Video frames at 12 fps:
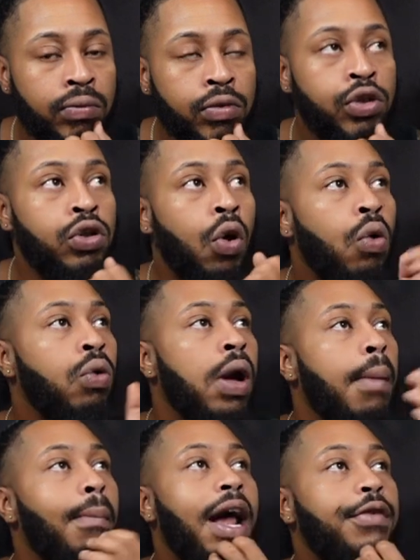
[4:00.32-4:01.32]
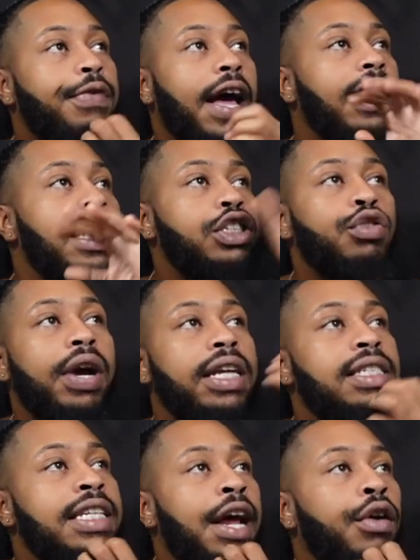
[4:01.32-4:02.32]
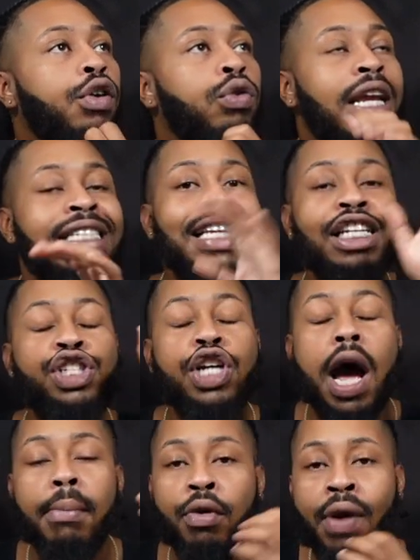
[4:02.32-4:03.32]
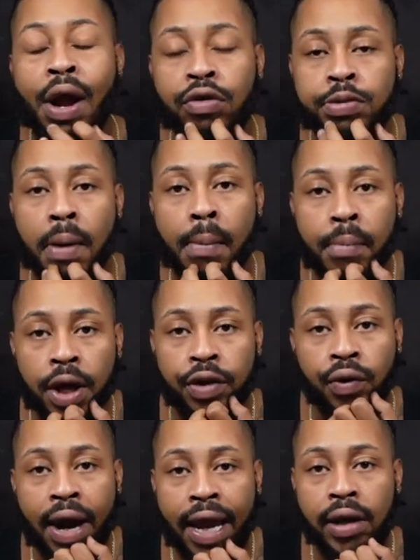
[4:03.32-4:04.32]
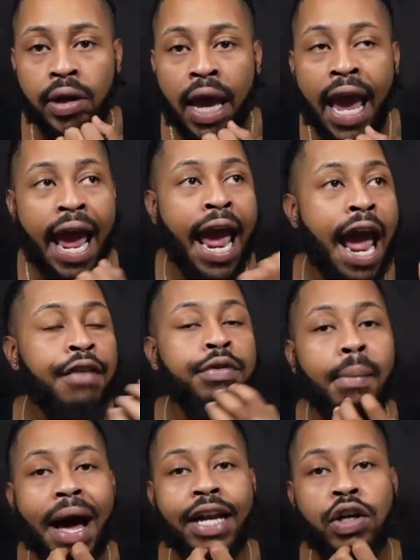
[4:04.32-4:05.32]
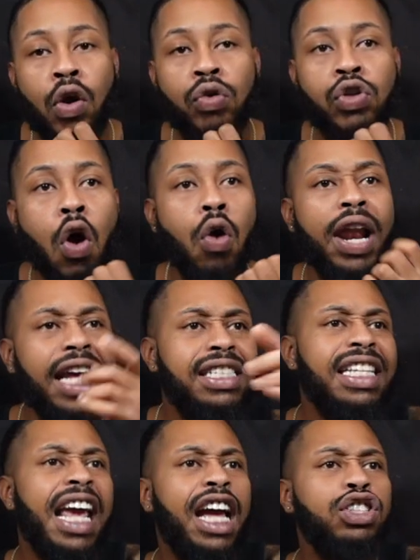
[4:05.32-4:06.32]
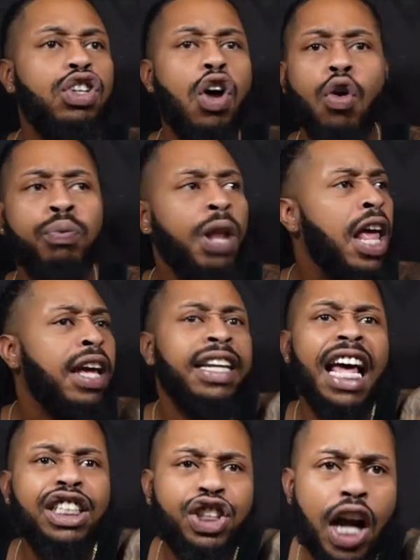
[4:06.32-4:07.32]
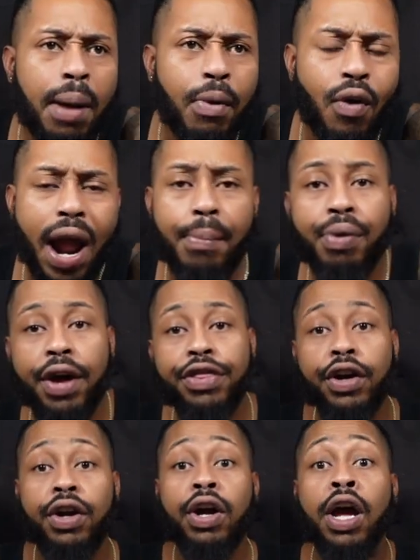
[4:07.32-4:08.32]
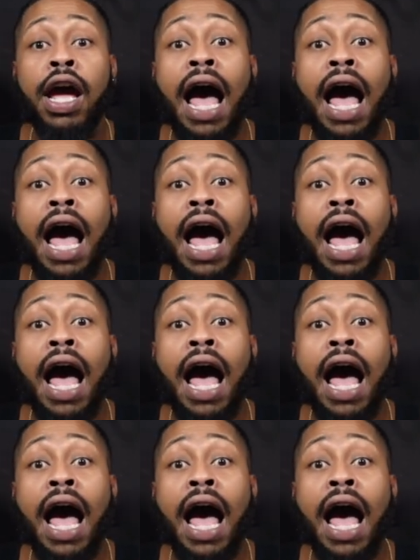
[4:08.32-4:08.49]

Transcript: So, matter of fact, let's create a scenario. Let's say John Morant was my brother, right? And everybody knows, oh, that's D'Angelo. That's John Morant, brother.